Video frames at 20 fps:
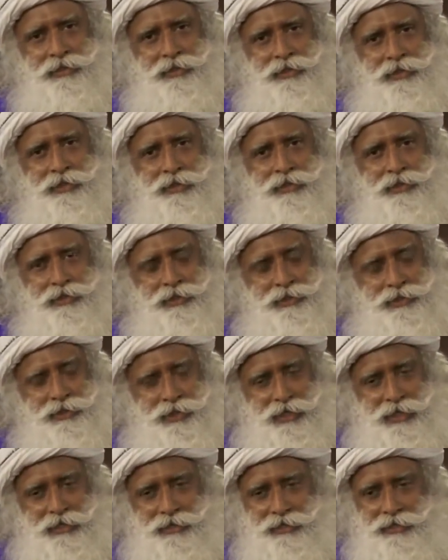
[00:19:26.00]
In this
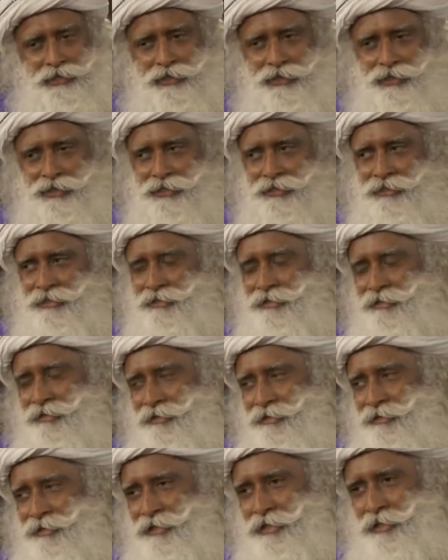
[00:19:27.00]
country
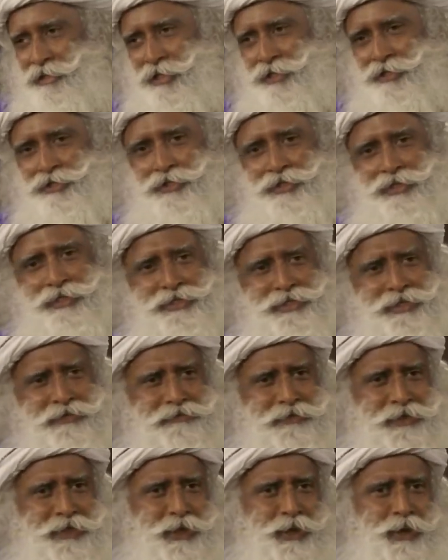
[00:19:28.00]
has
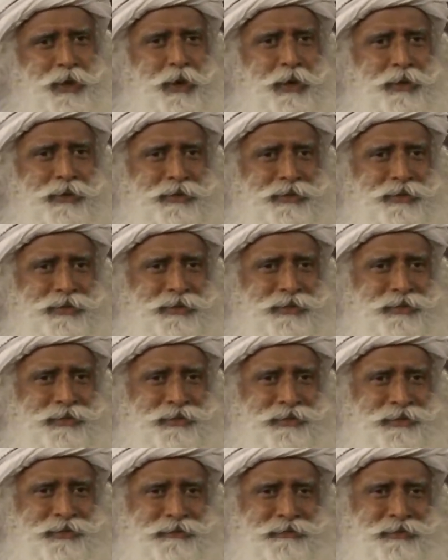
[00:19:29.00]
suffered a lot
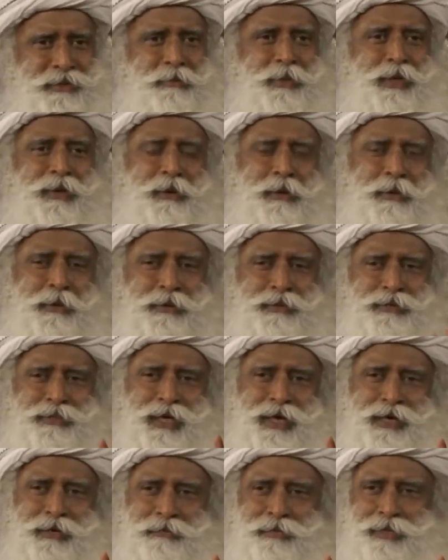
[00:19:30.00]
from a long
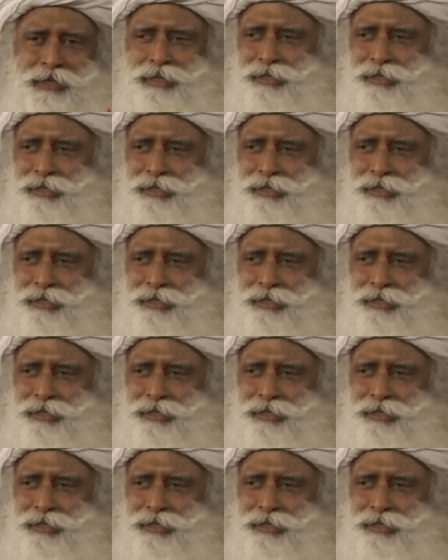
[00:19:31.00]
time.